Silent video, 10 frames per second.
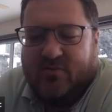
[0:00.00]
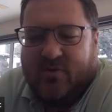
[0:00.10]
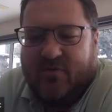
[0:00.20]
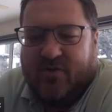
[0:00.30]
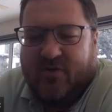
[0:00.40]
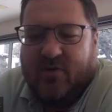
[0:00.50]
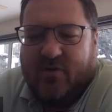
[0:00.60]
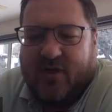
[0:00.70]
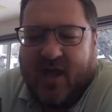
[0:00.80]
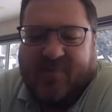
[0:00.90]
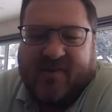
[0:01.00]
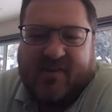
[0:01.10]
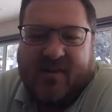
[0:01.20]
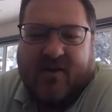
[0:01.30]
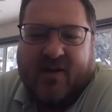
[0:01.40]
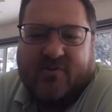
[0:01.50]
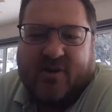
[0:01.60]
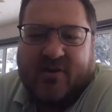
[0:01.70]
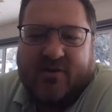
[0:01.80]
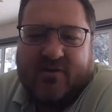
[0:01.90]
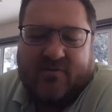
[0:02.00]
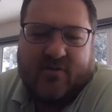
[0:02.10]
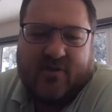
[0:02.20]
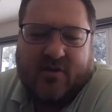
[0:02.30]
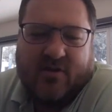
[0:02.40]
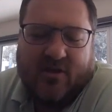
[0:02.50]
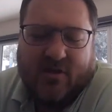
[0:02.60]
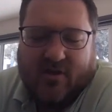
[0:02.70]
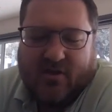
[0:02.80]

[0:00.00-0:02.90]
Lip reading: review CAPs as they graduate through their